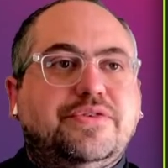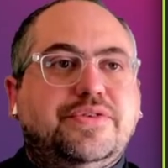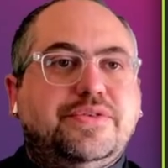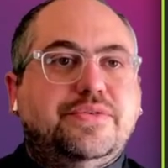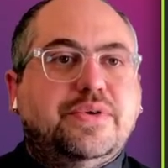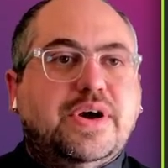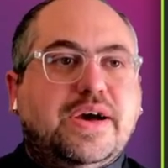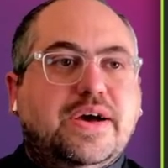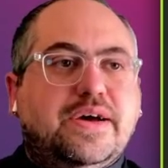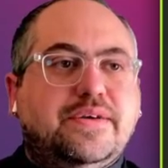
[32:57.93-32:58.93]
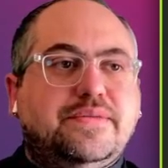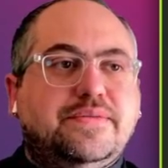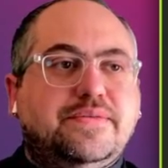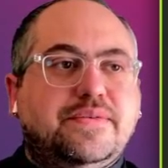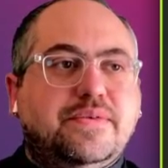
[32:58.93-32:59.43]
make sure you
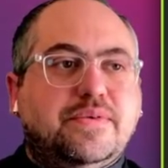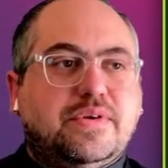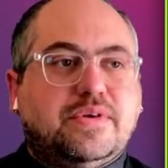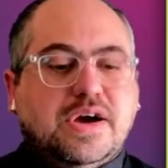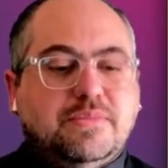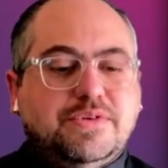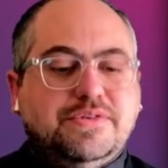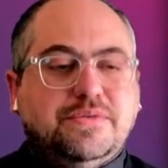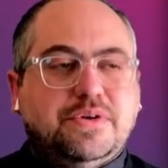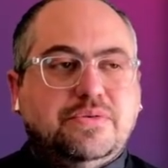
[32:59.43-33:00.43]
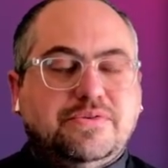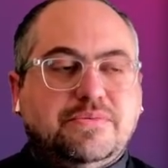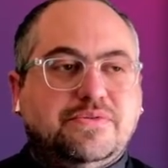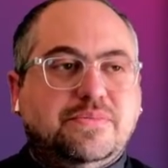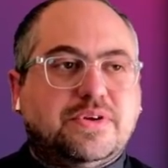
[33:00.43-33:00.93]
have commas where you're